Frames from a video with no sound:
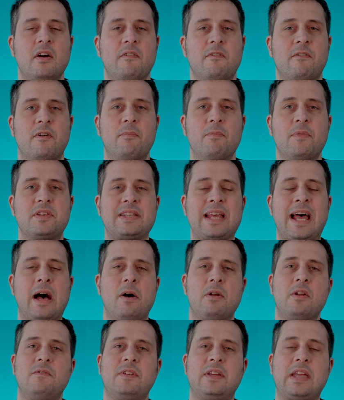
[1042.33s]
from the
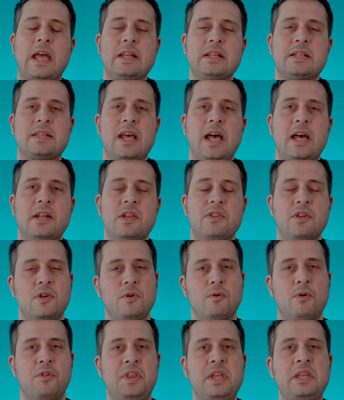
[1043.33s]
town of Gateshead in the
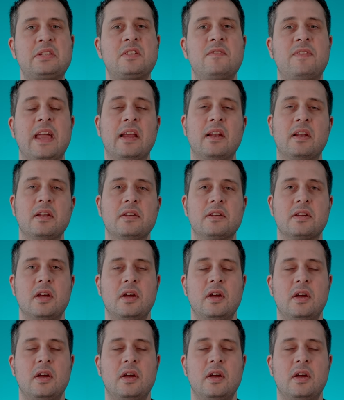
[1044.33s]
northeast of England,